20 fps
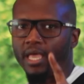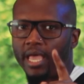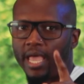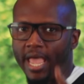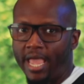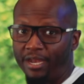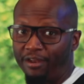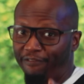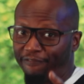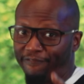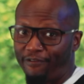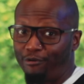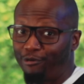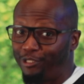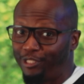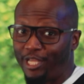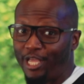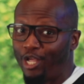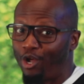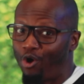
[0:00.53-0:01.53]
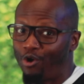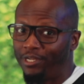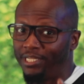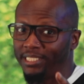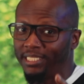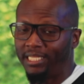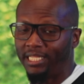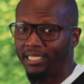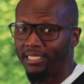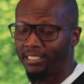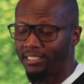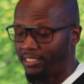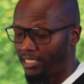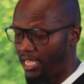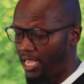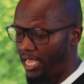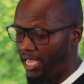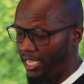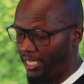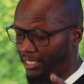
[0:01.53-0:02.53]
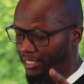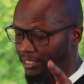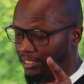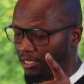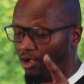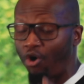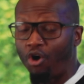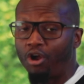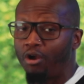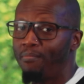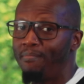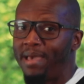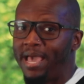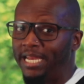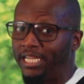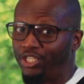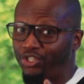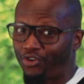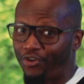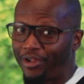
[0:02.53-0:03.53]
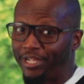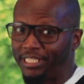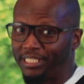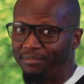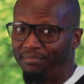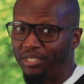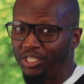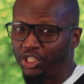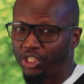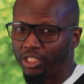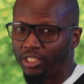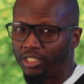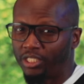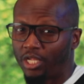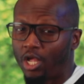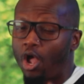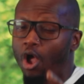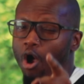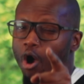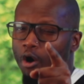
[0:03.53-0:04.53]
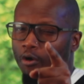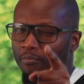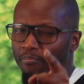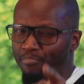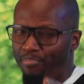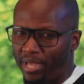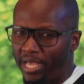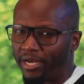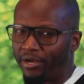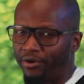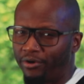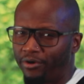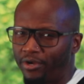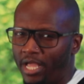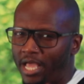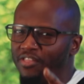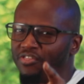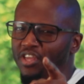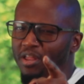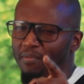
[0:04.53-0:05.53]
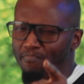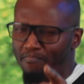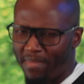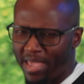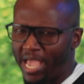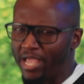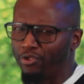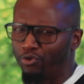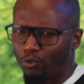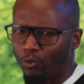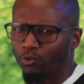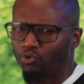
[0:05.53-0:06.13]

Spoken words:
And the first thing on this list is automatic transmissions are better than manual